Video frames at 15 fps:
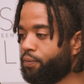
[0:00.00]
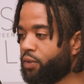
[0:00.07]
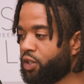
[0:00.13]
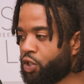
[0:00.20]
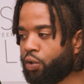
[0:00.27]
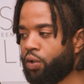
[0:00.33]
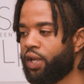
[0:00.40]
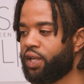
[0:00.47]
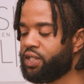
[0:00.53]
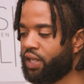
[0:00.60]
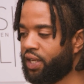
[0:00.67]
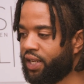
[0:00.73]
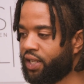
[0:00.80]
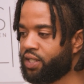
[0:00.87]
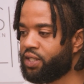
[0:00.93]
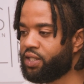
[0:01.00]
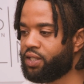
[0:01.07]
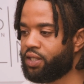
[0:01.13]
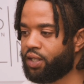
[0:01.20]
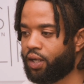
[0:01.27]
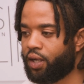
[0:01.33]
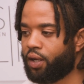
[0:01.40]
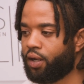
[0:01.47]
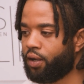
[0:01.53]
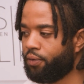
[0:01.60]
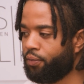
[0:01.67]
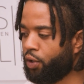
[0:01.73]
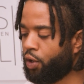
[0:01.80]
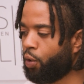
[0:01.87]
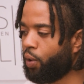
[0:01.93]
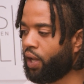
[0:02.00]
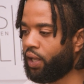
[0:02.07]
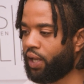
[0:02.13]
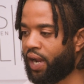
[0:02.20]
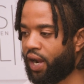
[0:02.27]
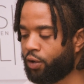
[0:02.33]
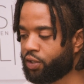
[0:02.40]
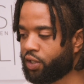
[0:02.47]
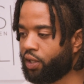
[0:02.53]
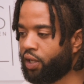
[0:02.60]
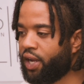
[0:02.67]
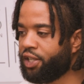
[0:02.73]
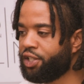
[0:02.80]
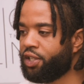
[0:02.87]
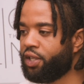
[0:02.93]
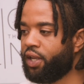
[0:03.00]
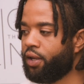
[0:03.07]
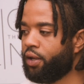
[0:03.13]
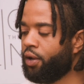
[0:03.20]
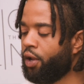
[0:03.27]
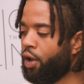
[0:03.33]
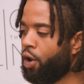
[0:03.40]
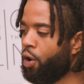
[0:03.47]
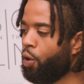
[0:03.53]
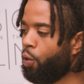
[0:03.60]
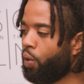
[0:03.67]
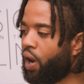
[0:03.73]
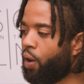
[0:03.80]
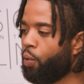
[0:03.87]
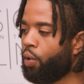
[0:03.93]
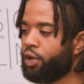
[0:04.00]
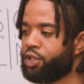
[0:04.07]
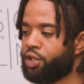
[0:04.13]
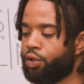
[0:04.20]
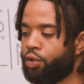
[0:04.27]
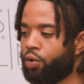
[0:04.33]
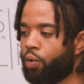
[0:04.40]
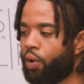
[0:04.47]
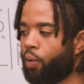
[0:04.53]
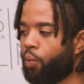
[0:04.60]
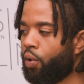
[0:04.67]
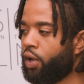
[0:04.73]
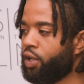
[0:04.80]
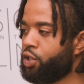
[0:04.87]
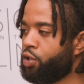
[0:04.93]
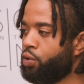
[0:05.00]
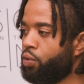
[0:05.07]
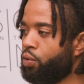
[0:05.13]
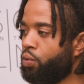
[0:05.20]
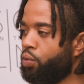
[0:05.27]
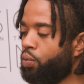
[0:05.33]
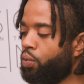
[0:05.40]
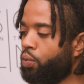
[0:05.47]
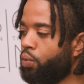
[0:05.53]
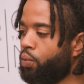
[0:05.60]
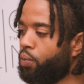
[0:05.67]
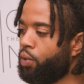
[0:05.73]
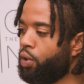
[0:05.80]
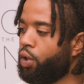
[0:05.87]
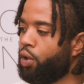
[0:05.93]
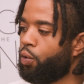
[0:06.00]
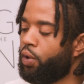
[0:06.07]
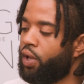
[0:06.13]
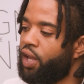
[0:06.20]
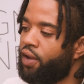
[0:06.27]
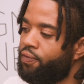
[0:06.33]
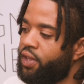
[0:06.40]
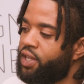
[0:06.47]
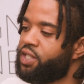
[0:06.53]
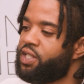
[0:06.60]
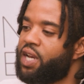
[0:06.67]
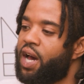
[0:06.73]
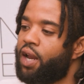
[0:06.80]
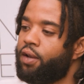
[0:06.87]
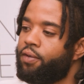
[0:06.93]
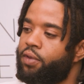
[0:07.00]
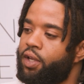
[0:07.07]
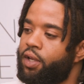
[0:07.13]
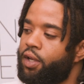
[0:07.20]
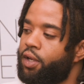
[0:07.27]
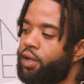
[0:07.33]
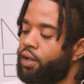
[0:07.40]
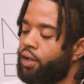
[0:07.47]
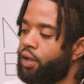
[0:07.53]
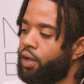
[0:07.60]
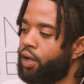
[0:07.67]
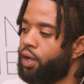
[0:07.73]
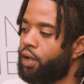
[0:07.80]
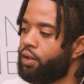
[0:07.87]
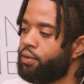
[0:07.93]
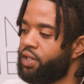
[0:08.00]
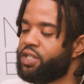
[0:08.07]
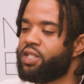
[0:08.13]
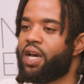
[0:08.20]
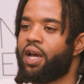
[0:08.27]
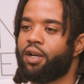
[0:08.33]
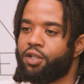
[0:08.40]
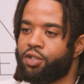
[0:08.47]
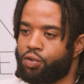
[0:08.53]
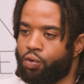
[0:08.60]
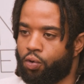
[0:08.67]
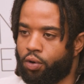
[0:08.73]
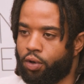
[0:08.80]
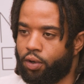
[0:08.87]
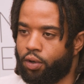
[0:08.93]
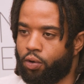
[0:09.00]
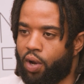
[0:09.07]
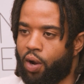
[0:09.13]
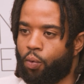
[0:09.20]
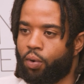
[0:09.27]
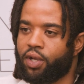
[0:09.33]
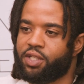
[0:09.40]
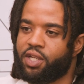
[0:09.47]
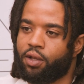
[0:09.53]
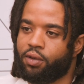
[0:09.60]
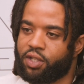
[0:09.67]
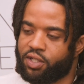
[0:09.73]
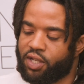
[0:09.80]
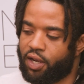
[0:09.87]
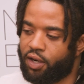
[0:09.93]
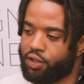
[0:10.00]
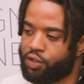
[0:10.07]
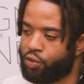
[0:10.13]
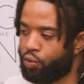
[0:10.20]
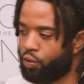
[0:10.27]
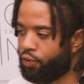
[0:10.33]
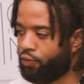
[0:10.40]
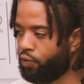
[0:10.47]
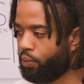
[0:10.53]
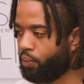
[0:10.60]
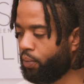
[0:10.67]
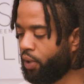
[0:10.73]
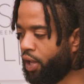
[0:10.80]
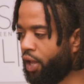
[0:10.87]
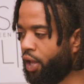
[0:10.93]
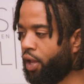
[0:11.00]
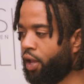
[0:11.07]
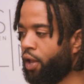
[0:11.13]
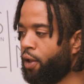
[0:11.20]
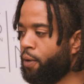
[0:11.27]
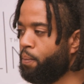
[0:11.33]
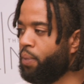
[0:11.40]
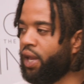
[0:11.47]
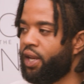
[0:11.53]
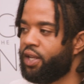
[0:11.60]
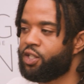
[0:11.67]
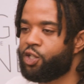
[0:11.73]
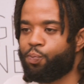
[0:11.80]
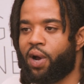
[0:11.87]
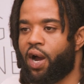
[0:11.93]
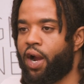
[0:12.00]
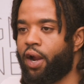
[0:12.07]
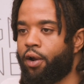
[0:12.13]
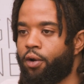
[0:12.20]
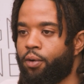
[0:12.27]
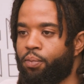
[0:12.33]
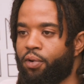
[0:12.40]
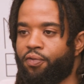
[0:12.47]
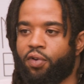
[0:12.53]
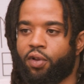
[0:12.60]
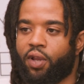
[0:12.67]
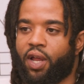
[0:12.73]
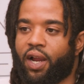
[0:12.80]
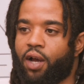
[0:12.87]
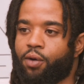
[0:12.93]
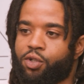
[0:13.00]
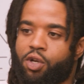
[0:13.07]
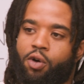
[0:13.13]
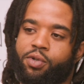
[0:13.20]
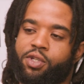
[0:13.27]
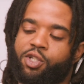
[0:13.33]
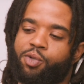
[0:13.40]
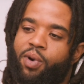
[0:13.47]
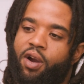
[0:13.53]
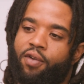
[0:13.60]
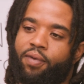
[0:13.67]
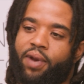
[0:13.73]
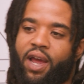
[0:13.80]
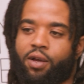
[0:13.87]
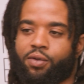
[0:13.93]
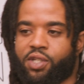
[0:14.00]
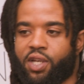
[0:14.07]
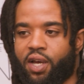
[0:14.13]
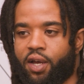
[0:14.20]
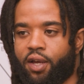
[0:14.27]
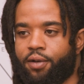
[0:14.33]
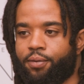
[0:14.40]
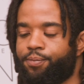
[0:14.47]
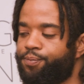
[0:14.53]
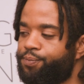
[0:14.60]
So yes, it is, a lounge collection. And what I wanted to do, I wanted to, give this side of the story. I wanted to tell this side of the story from being inspired, but feeling like I was always inspired from the outside,